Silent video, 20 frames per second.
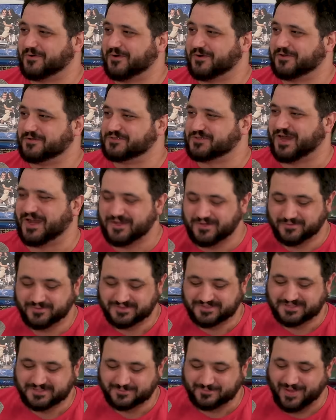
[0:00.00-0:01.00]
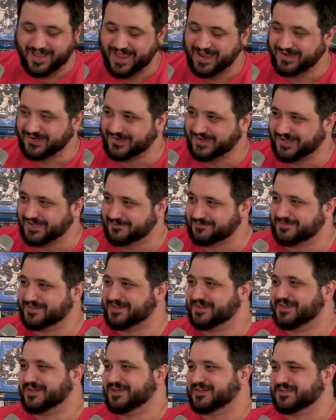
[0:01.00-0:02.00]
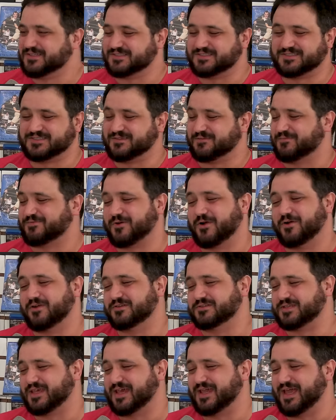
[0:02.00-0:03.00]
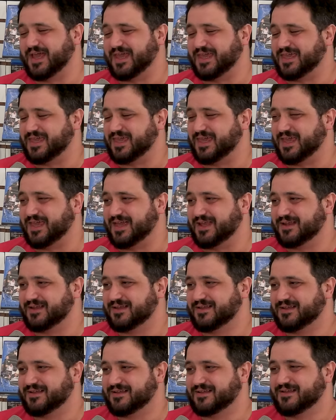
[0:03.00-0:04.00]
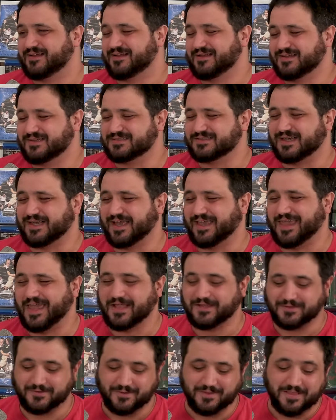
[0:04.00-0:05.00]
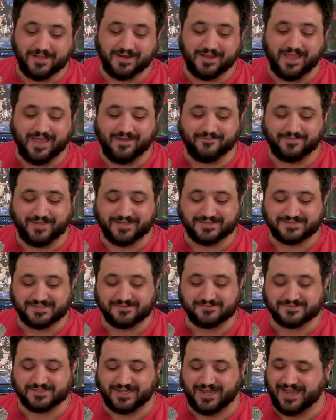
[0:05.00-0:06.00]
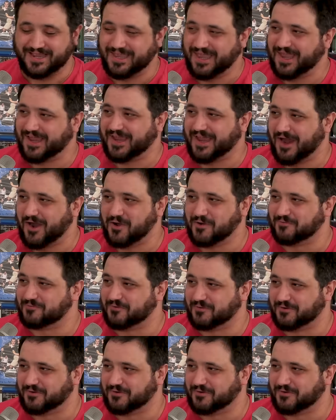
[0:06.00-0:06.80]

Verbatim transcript: Frodo, trying to inspire him. Yeah. Because Frodo's like, I can't. Frodo. He's like, I can't do it. And then you have that scene where it's like, I can't carry